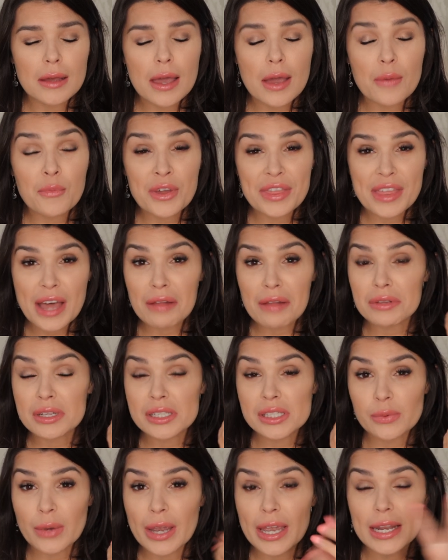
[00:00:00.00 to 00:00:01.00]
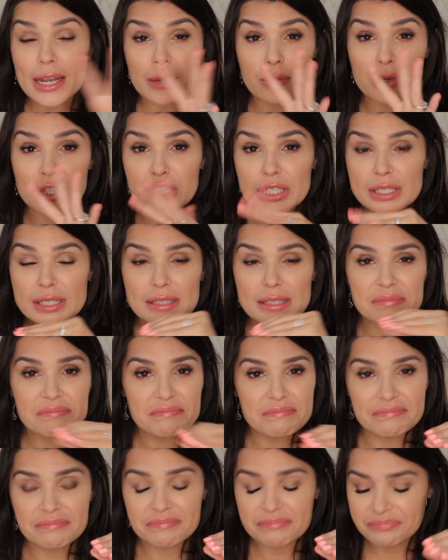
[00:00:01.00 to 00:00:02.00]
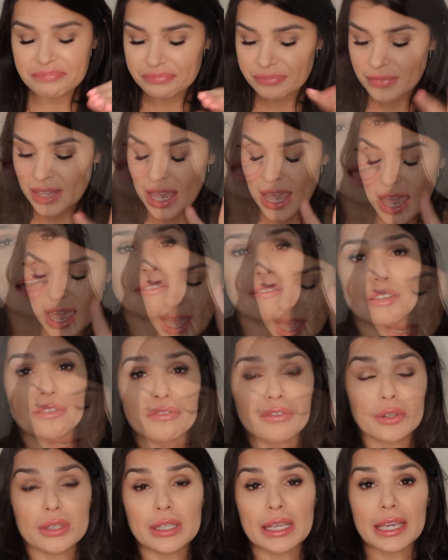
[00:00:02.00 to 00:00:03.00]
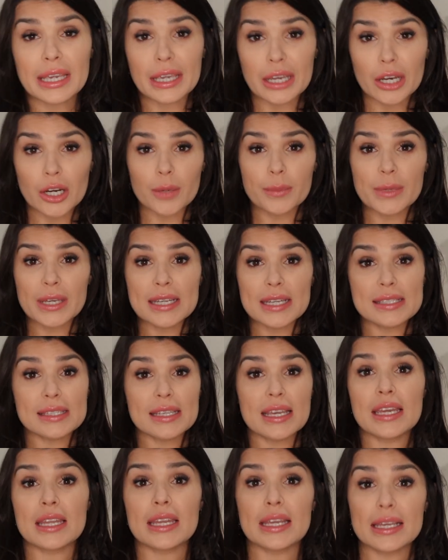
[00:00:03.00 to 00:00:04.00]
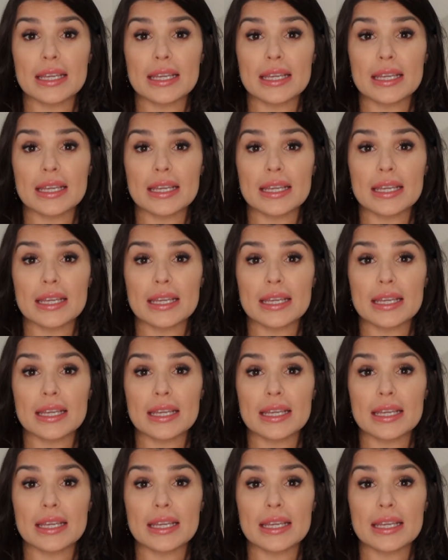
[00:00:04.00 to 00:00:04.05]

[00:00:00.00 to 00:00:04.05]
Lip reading: Without the suede, it would just, I have La Folie here because it